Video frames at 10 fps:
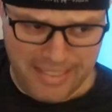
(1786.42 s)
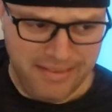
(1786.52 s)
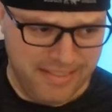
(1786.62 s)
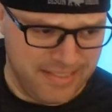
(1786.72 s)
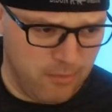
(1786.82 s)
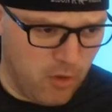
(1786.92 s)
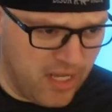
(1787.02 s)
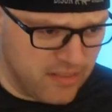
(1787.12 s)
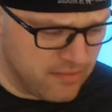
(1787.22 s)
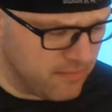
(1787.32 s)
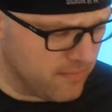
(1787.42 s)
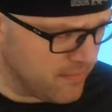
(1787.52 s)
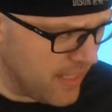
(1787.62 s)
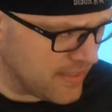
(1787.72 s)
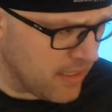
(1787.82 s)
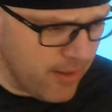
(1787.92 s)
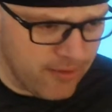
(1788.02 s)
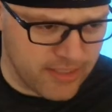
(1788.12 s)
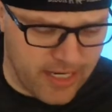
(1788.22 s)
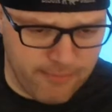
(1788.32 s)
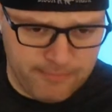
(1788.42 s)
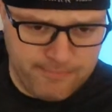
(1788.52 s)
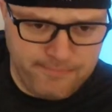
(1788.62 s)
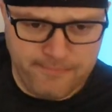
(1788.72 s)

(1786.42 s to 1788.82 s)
At least it was last time I was there.